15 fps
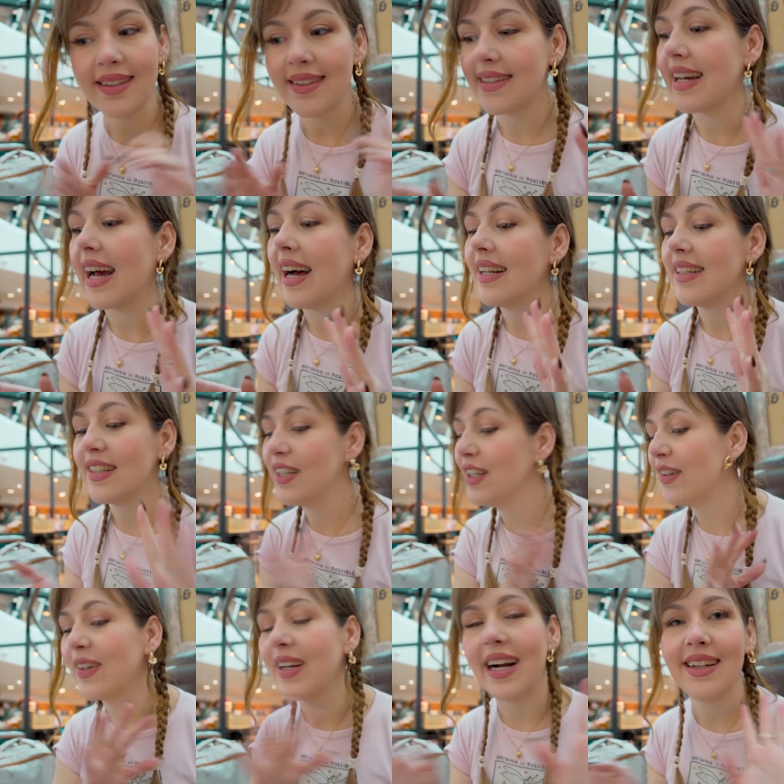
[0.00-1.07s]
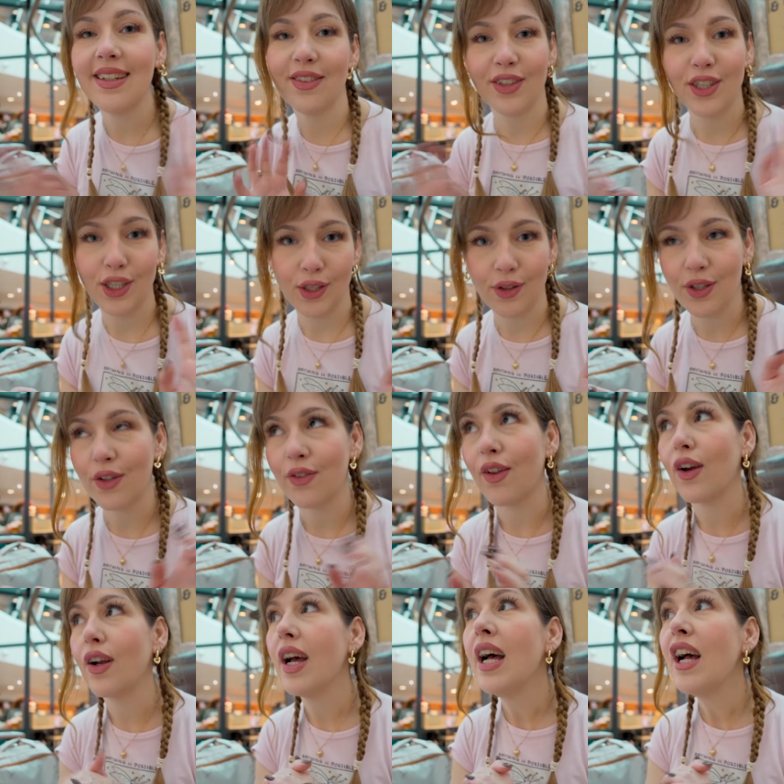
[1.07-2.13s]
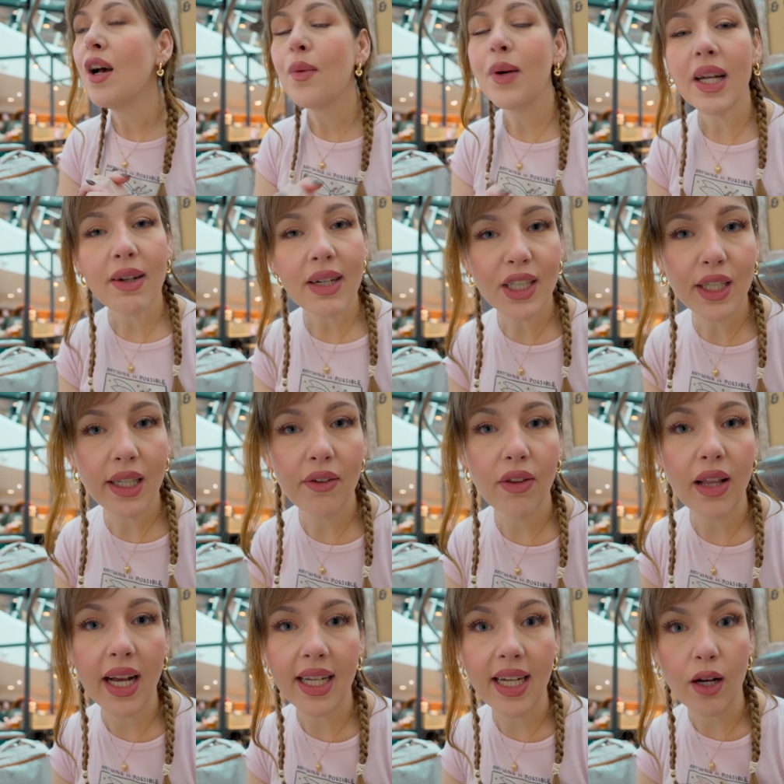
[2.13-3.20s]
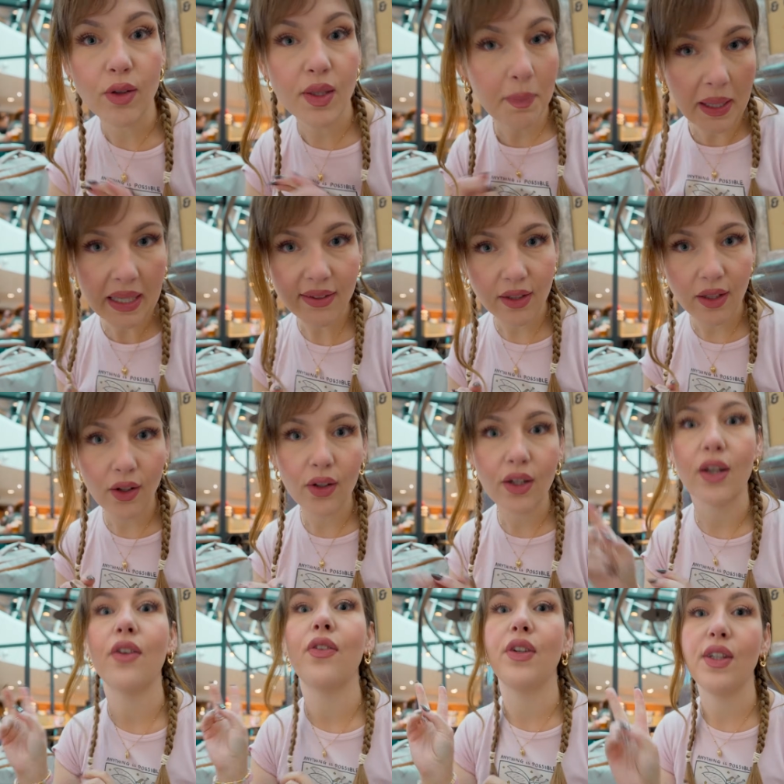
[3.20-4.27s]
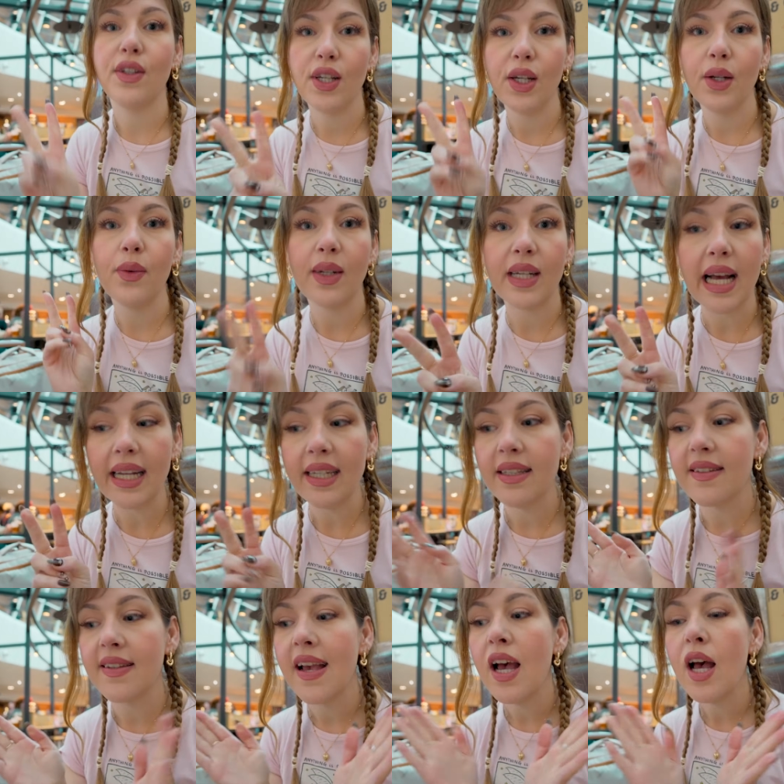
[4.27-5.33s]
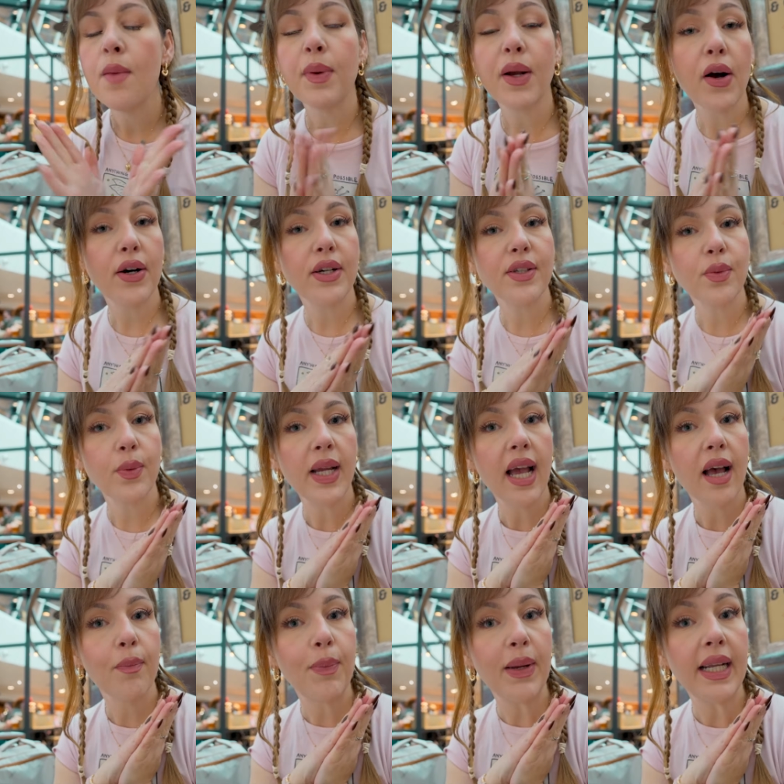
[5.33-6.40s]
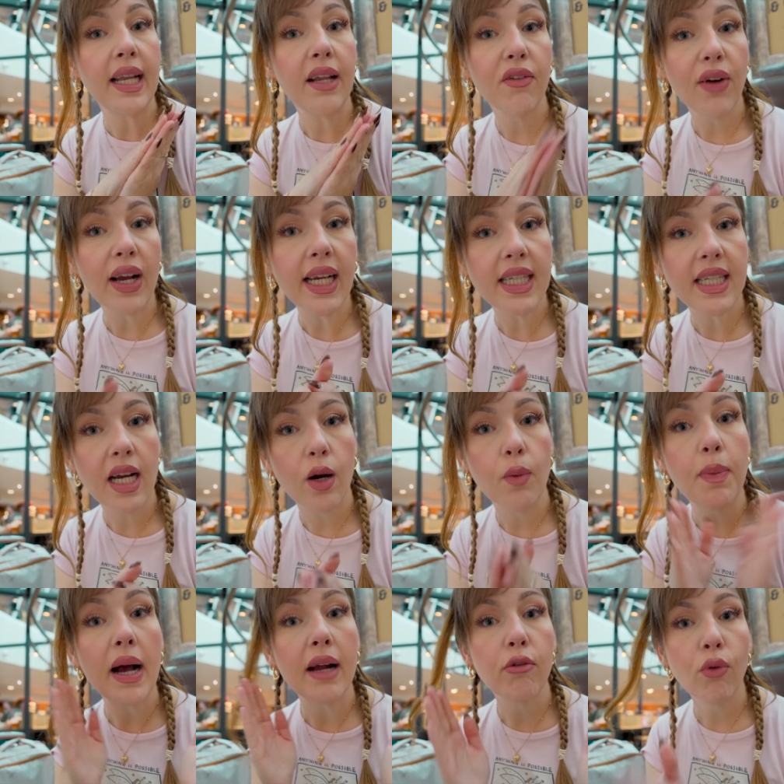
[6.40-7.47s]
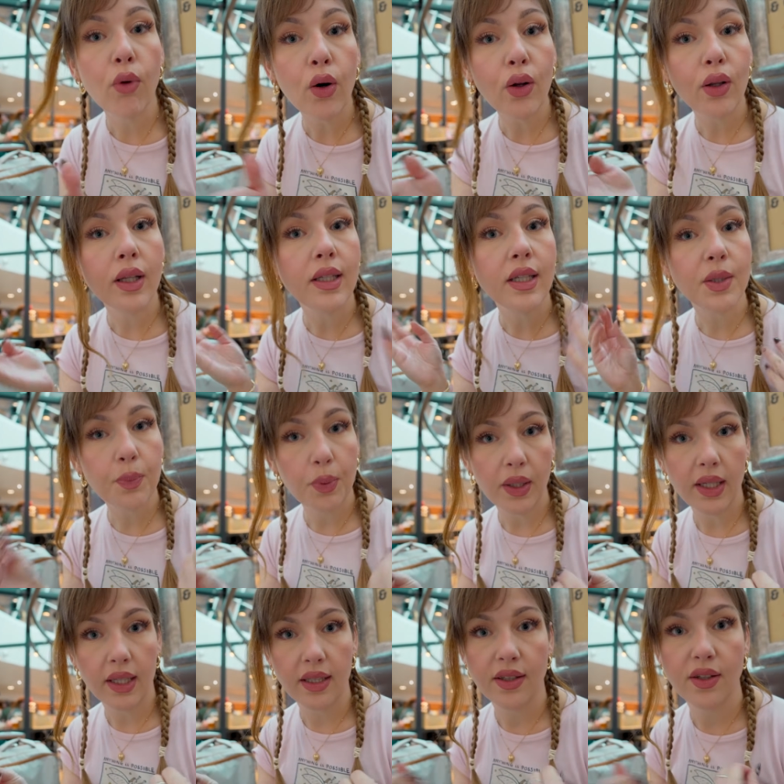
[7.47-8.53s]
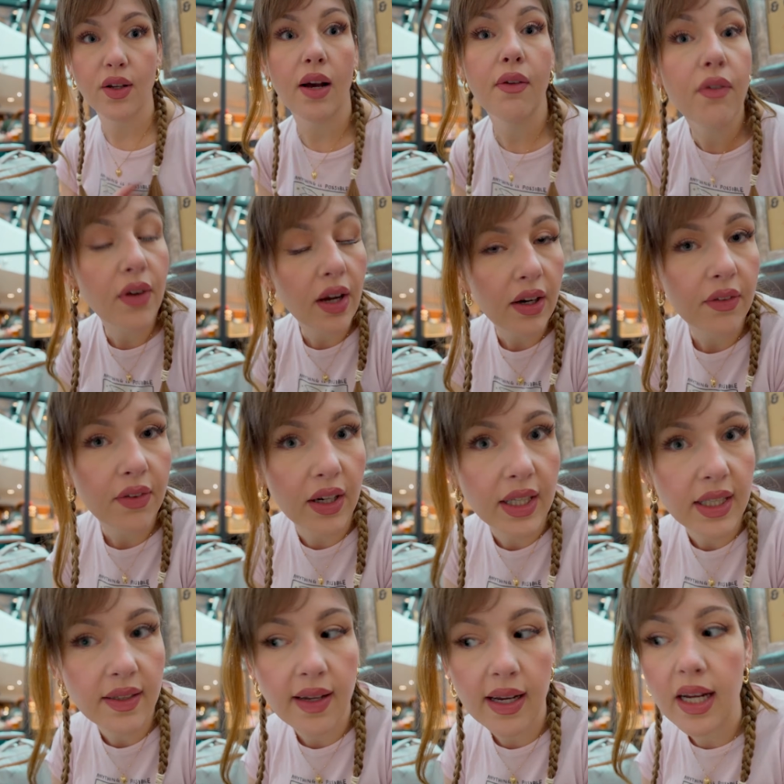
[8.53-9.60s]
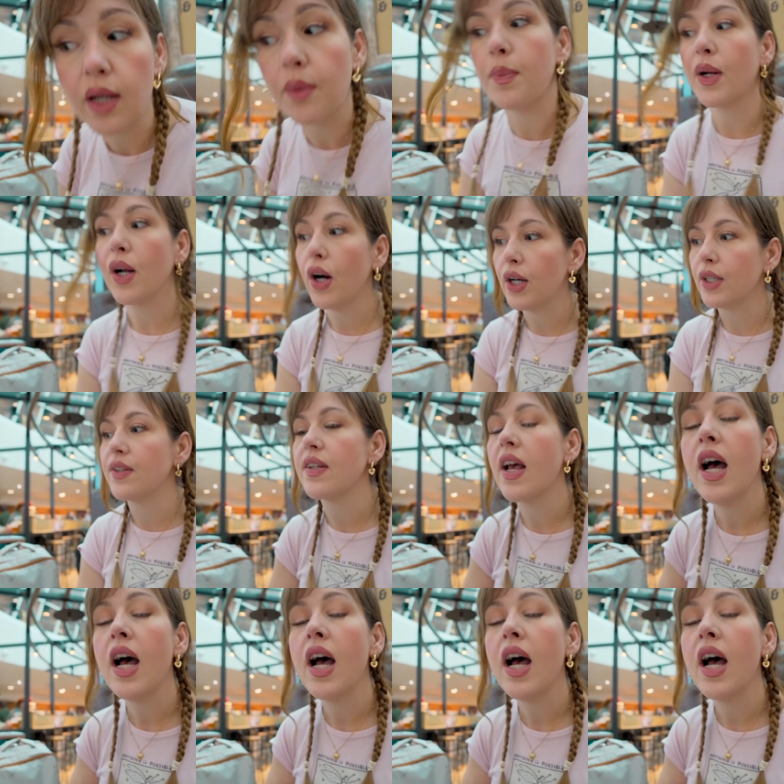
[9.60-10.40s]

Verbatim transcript: start to kind of a studio vlog, we are actually flying out to Barcelona for two nights because we have been invited out by Roland Printers. So I'm very, very excited because